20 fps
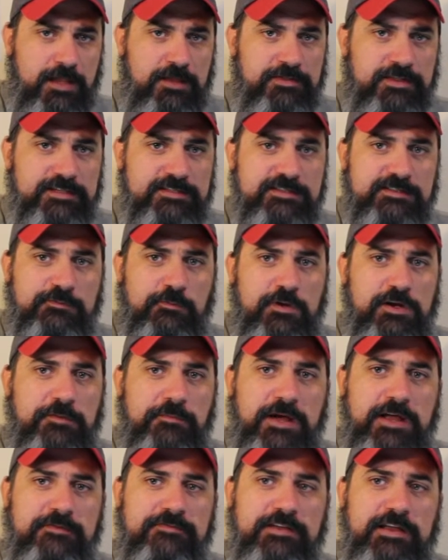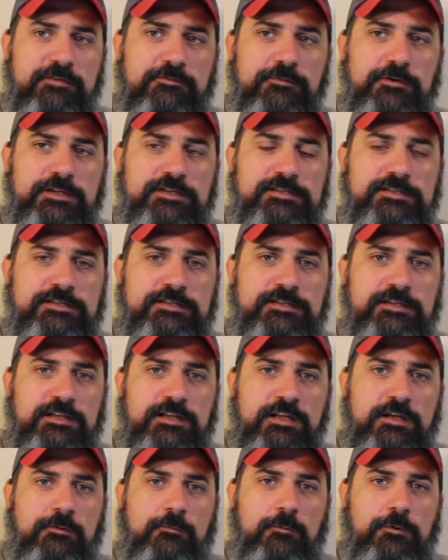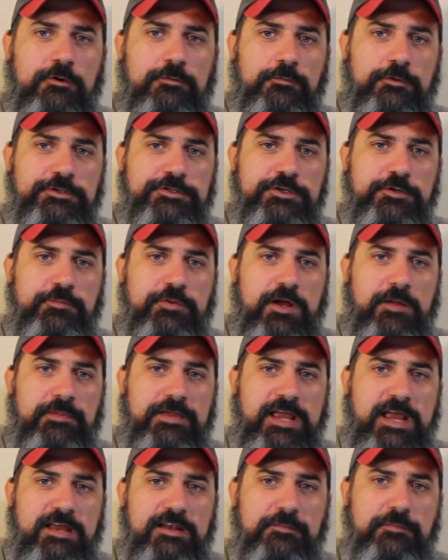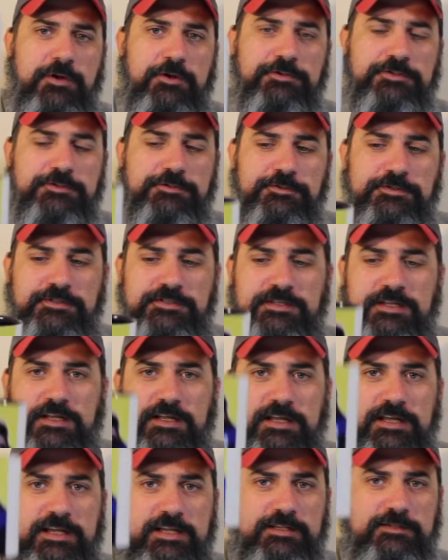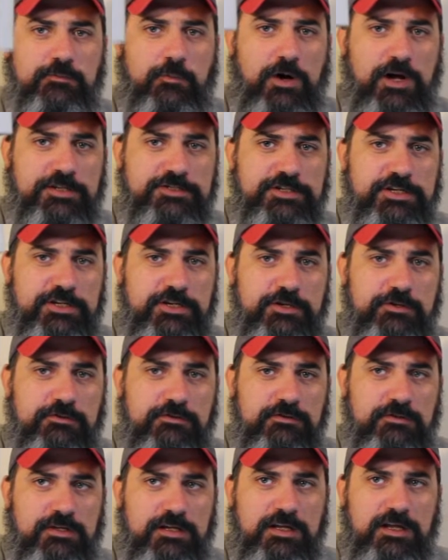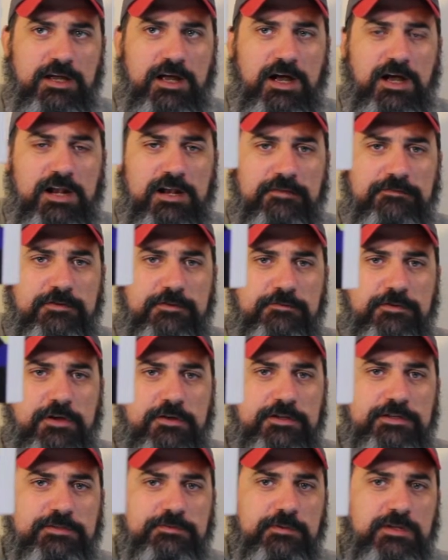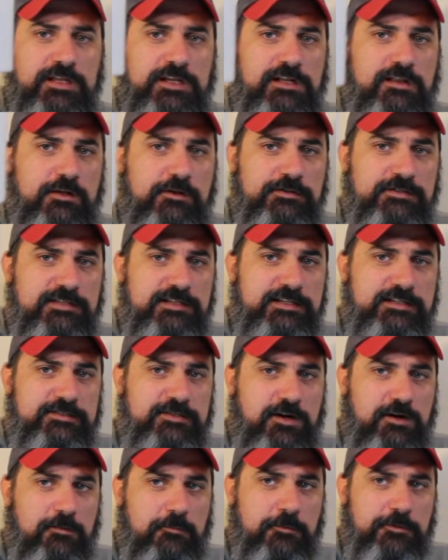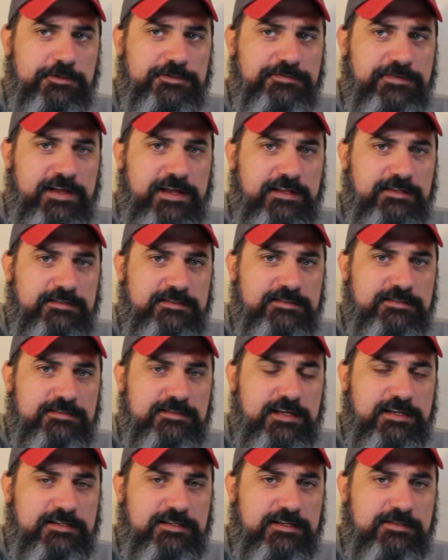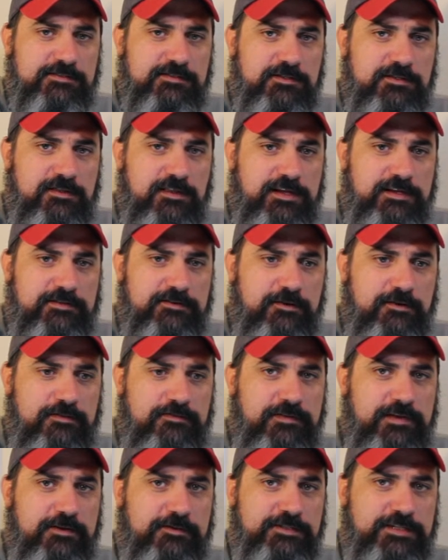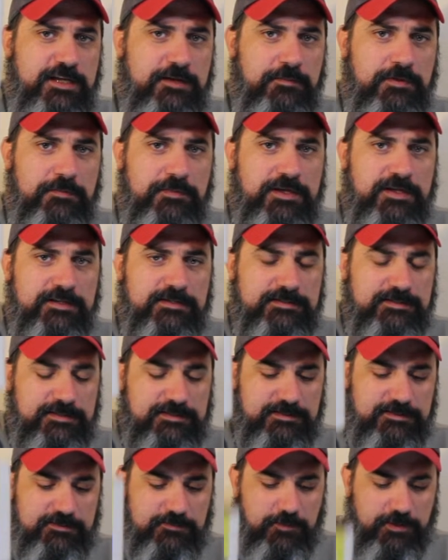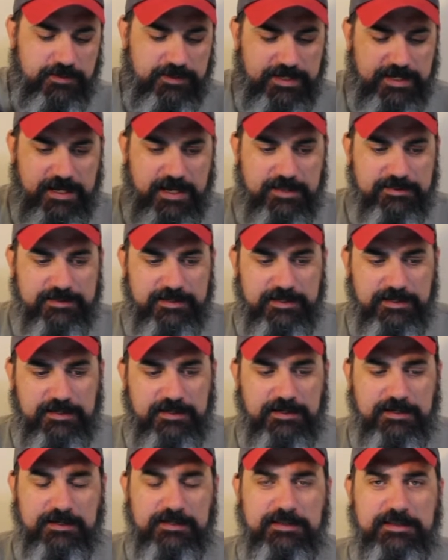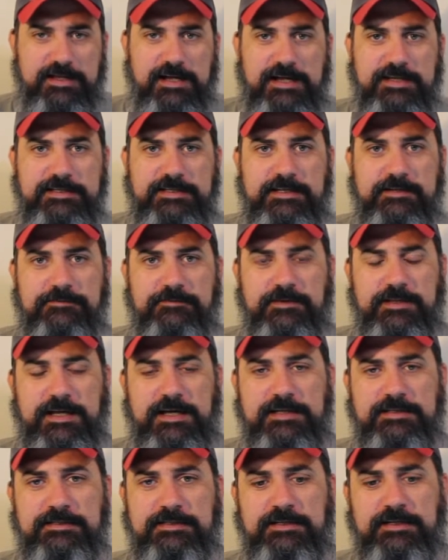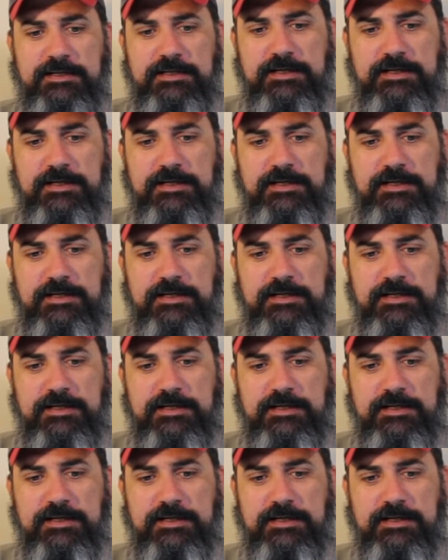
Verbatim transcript: This is one of my favorite World War II propaganda posters. He's watching you. Uh, and if you notice really closely, Star Wars fans, that does look like Darth Vader's helmet because this is where they got the, the idea for that.